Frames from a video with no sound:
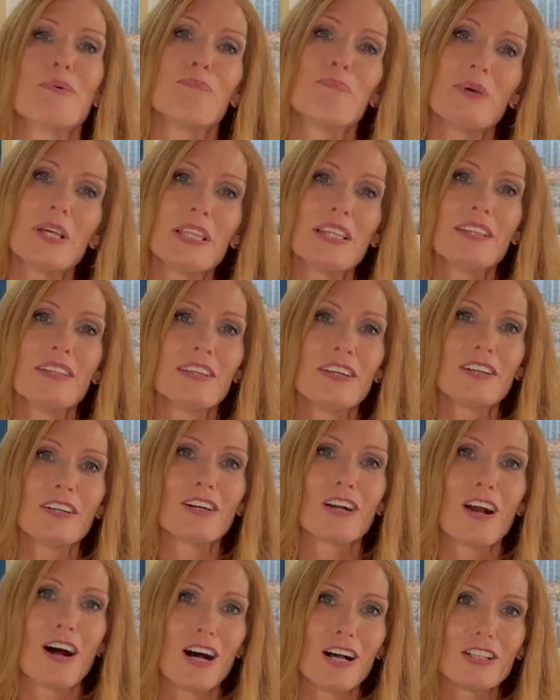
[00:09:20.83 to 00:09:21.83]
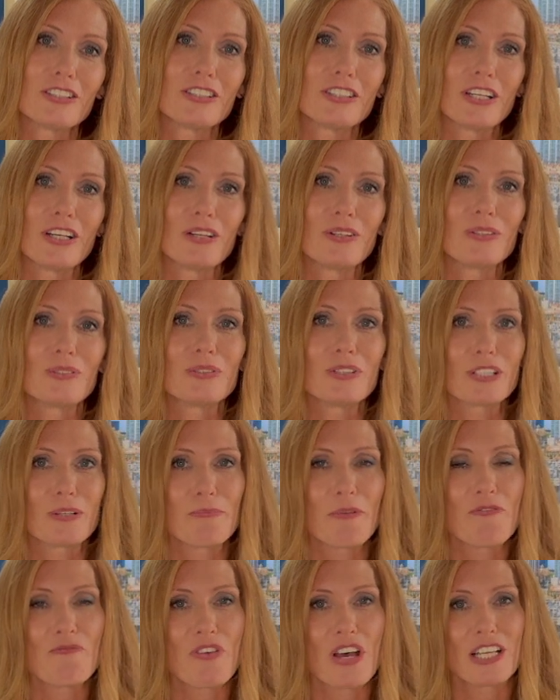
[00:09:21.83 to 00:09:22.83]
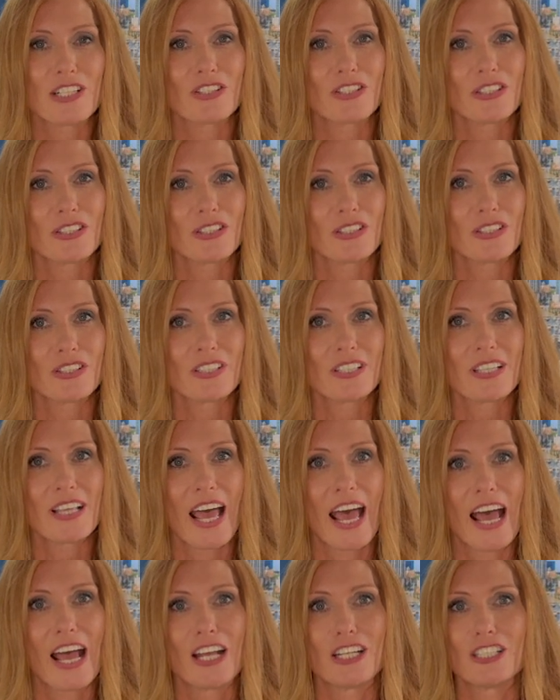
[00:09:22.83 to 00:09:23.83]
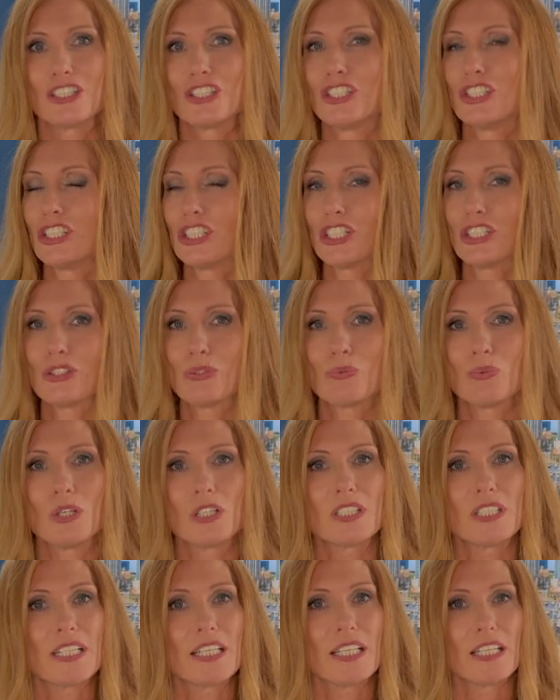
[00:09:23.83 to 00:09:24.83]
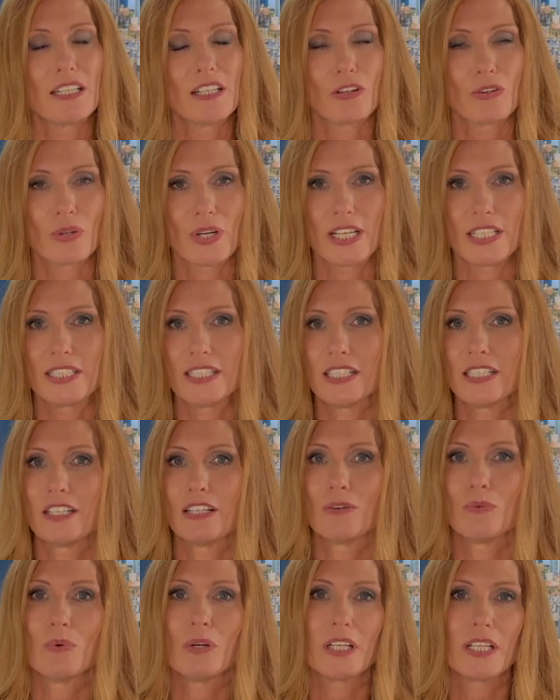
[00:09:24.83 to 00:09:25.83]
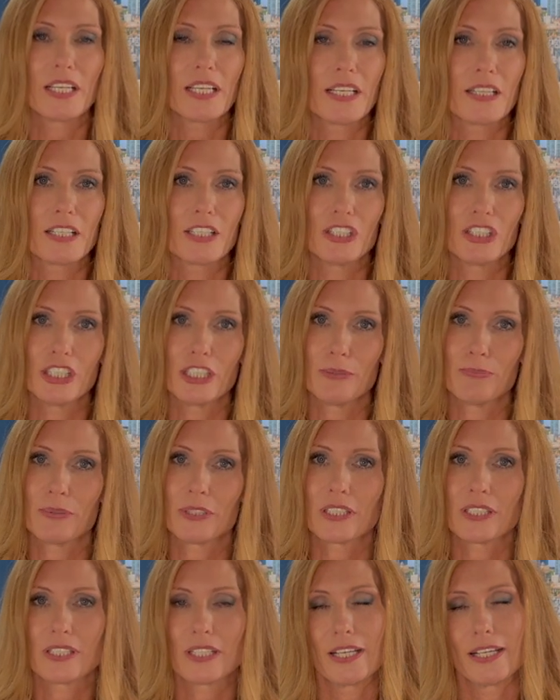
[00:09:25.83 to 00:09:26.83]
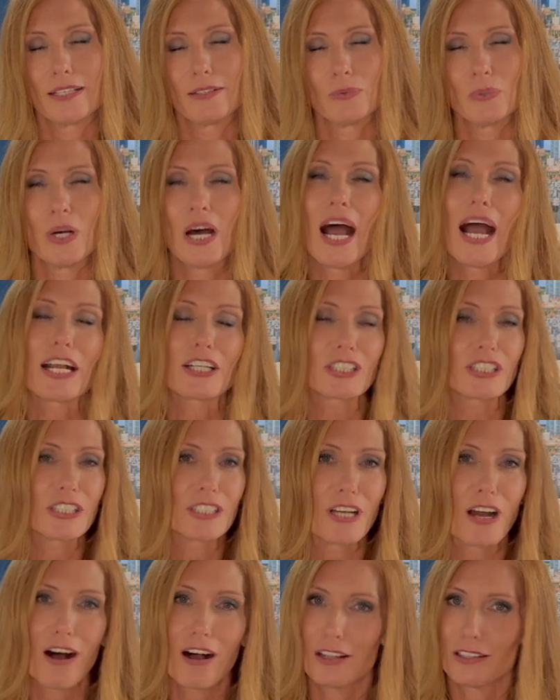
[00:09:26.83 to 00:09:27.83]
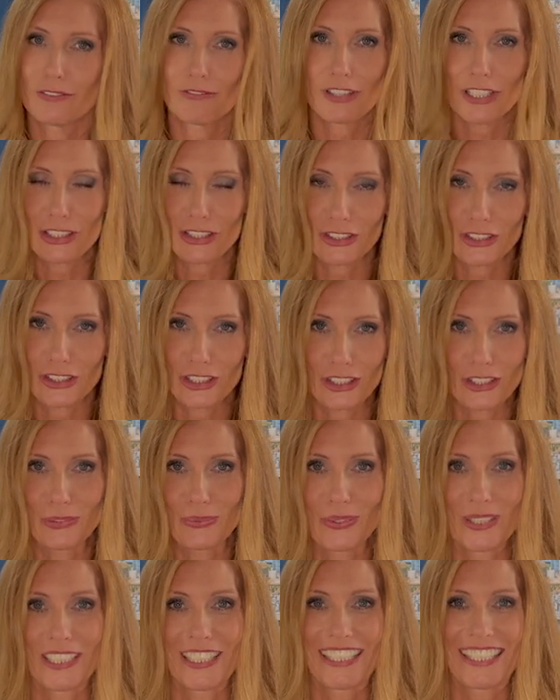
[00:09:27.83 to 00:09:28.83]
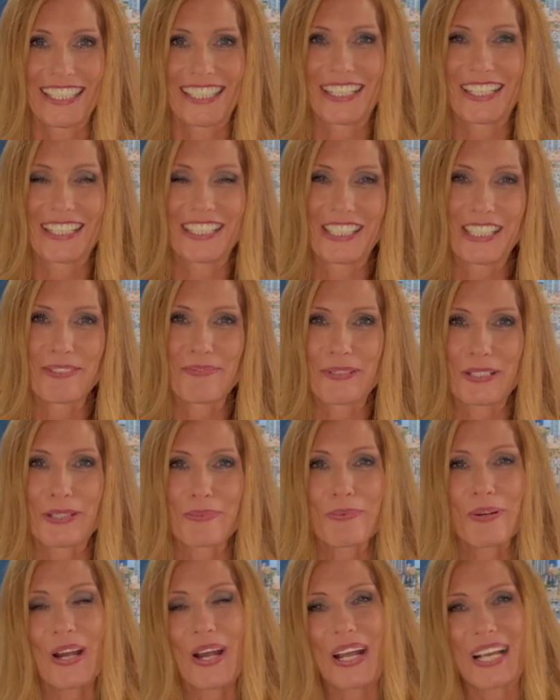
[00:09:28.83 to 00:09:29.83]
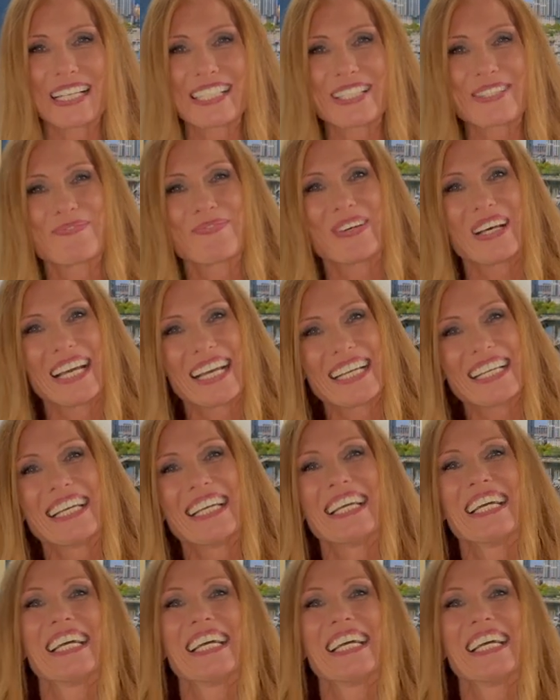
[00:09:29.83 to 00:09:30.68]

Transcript: But then there are also some investors that just want to get a great deal, want to get the cheapest thing. Well, actually, all investors just want to get the cheapest price, but